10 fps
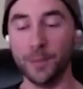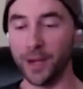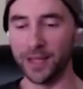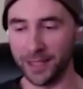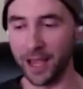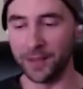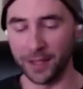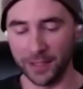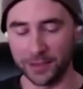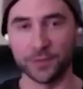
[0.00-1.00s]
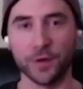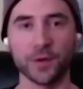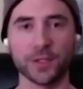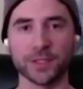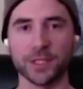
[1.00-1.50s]
but yeah, that laser
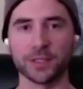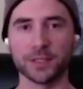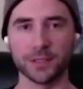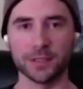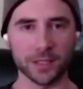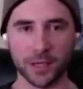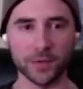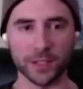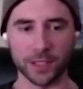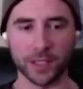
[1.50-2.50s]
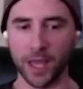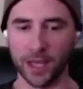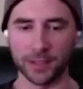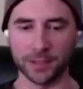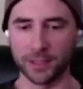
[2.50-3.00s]
focus, that's, that's everything.
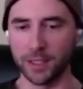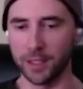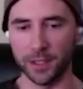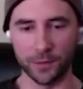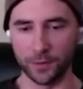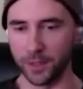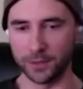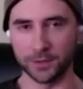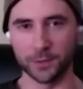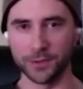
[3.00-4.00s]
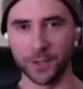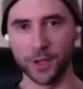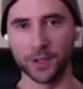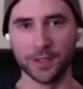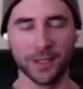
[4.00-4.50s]
And, you know, as the rules
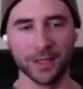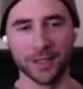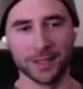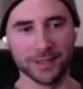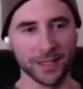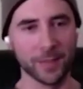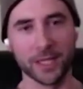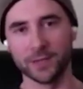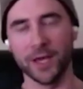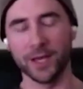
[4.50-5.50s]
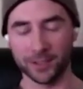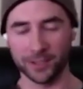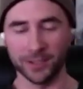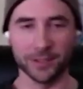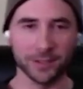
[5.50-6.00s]
are, uh, take massive
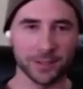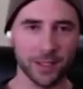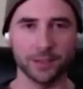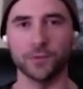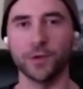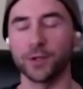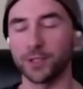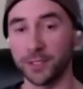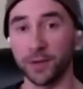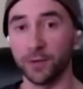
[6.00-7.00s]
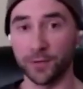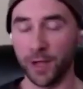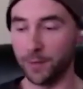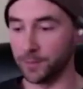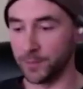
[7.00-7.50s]
action, stay laser focused and never give
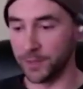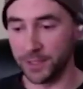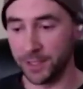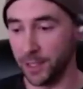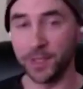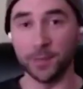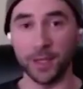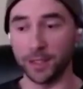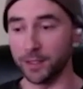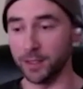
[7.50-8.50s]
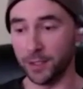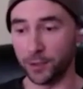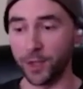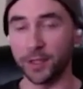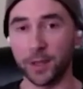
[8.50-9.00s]
up, keep committed and, and
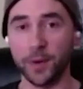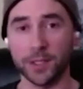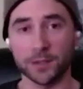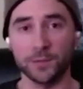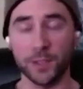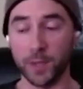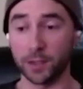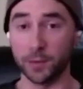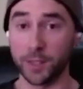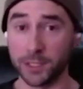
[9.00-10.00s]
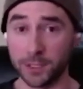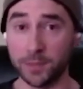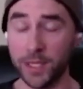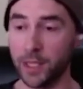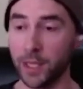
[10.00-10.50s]
create that positive feedback loop. Cause to
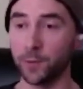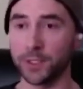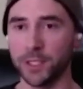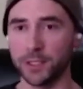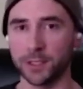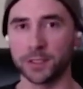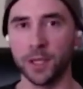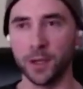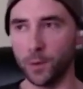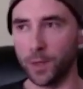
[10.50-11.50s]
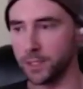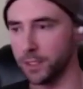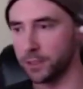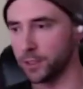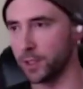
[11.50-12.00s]
me, like once I just, once
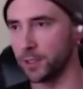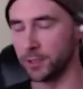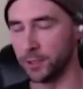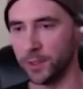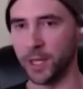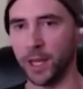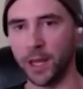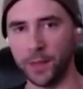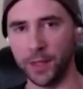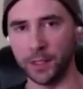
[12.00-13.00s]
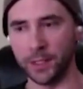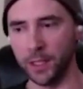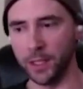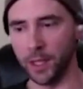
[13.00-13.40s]
I started doing that and then